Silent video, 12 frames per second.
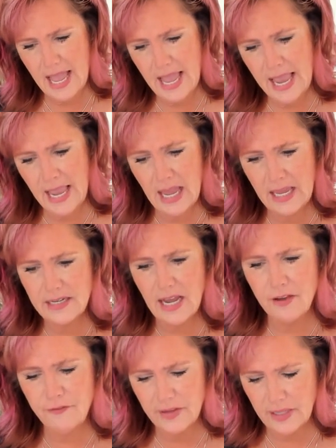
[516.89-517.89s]
And
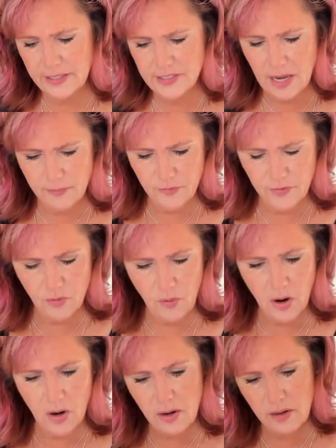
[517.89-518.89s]
I feel like some of you
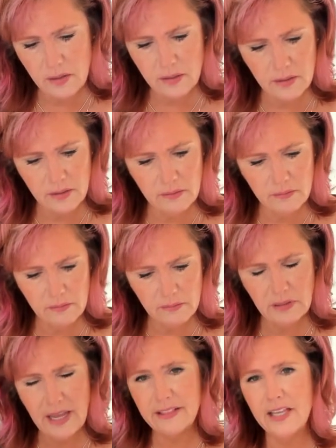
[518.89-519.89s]
are
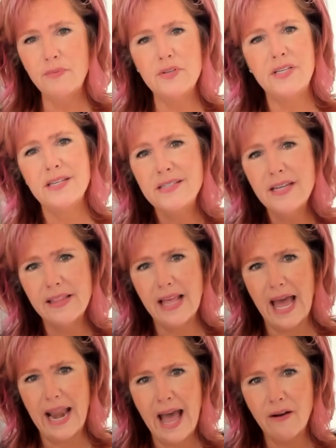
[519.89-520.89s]
likely resisting
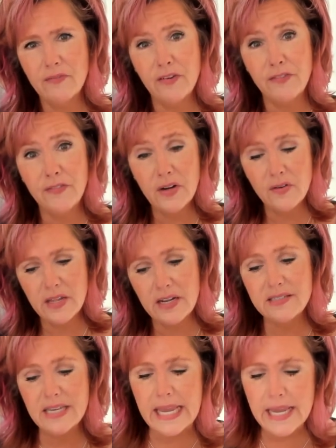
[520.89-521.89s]
that out of a fear that
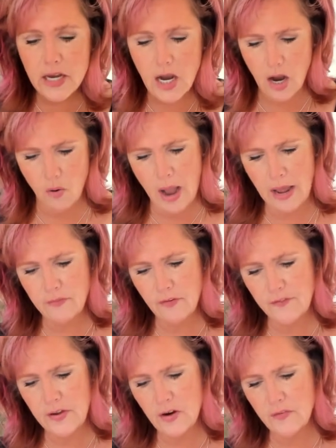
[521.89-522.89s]
it's ego, out of a
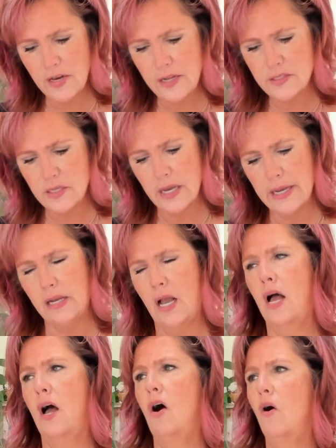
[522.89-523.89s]
fear that it's like,
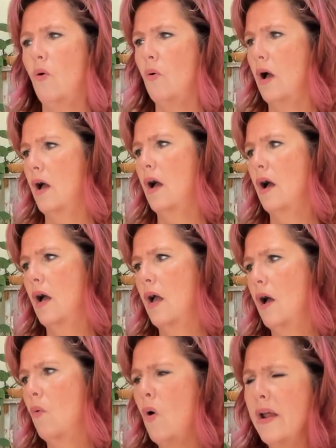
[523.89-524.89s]
oh,
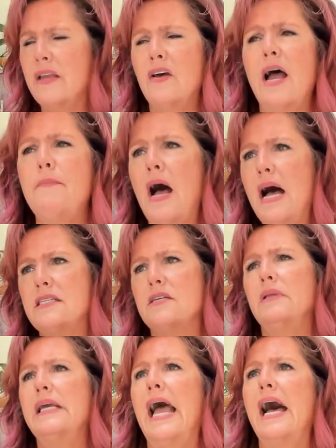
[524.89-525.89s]
what could I
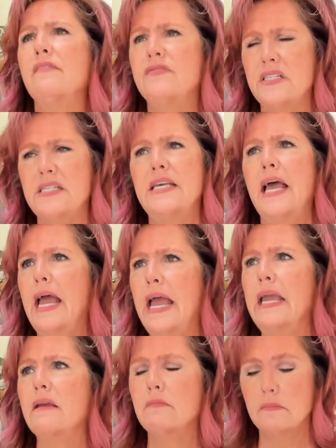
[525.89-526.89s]
possibly have to say?